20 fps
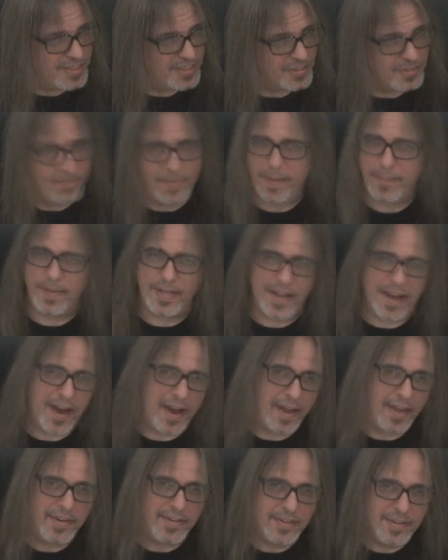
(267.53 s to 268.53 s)
Angels, maybe
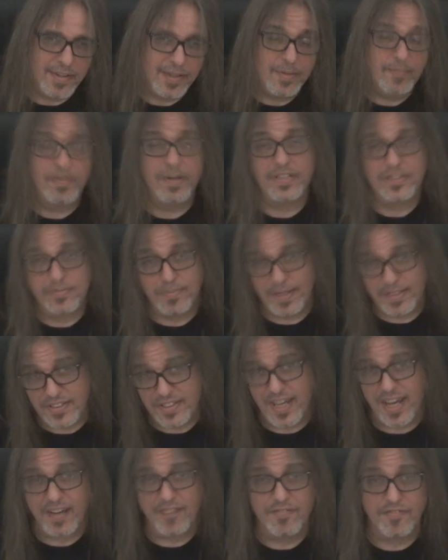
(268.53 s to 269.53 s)
not but it's my
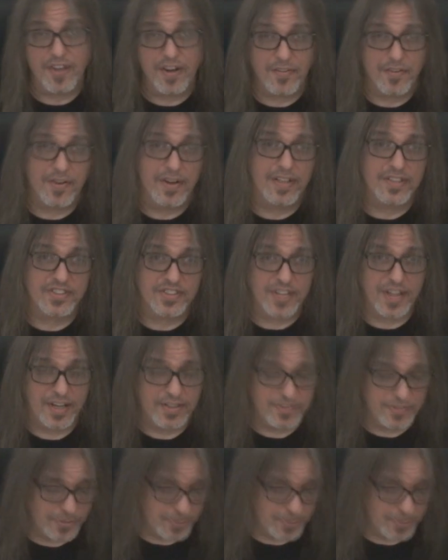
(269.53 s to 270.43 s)
second favorite on side